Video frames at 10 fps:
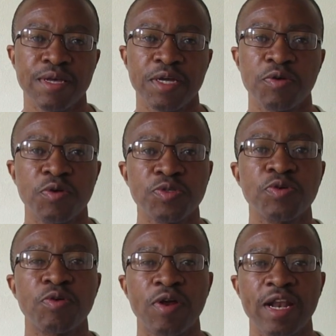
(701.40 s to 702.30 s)
And
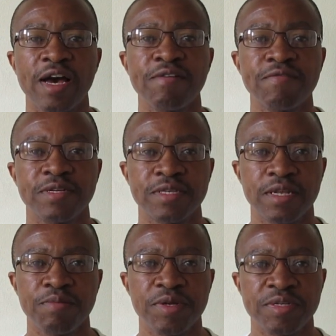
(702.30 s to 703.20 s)
also your life is
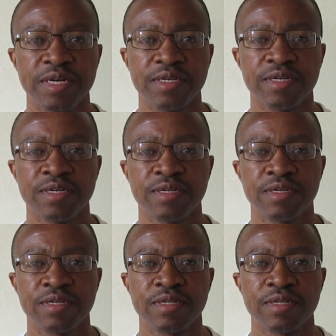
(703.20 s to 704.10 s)
limited.
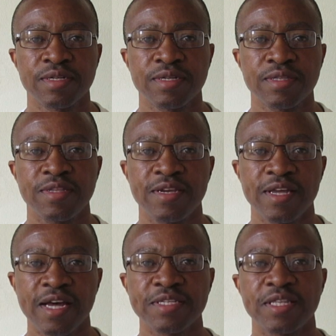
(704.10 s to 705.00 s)
The
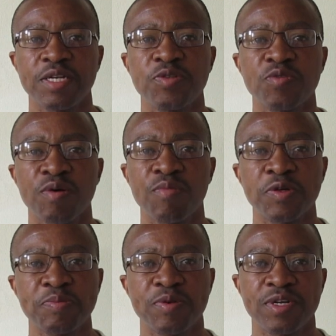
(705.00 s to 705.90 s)
years that you are
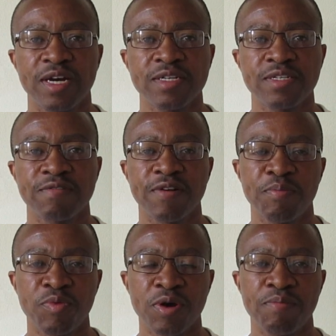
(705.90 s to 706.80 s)
most productive are
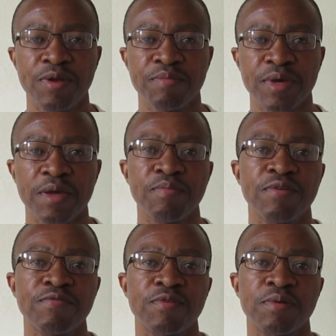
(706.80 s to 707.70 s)
probably
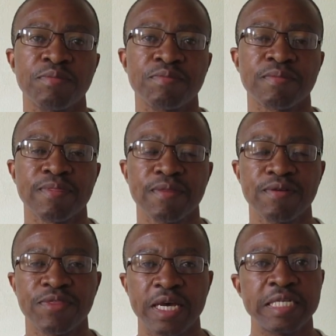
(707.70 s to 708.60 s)
maybe from
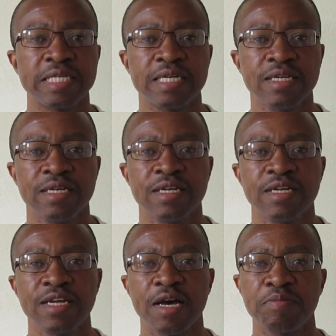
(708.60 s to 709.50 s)
30
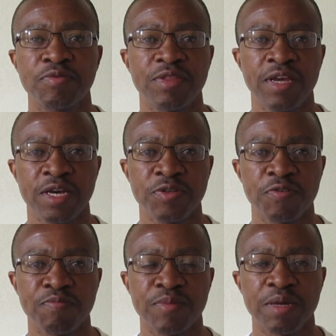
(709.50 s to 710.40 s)
up to the age
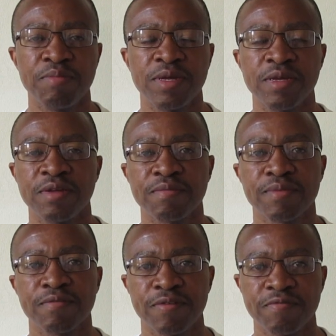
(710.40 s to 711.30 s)
of maybe
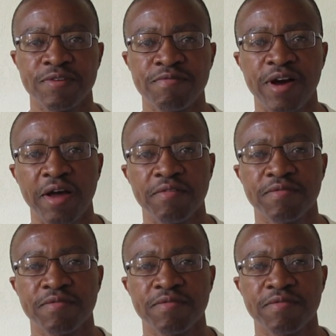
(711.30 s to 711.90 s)
55.